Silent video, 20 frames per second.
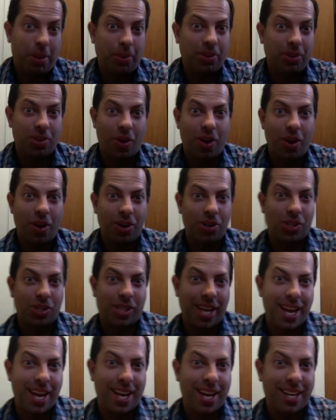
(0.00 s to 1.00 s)
don't
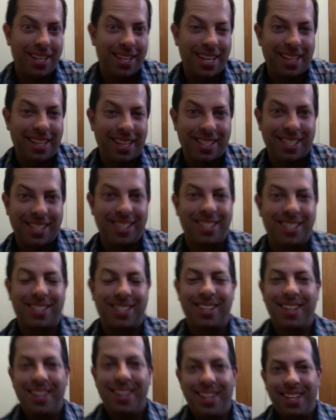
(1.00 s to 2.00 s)
understand that this is
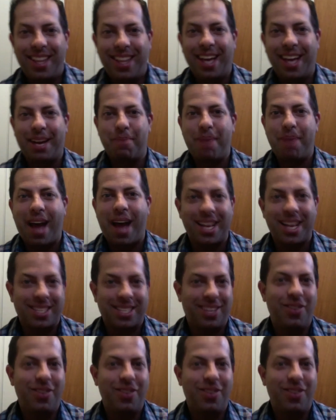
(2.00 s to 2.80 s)
like a mask.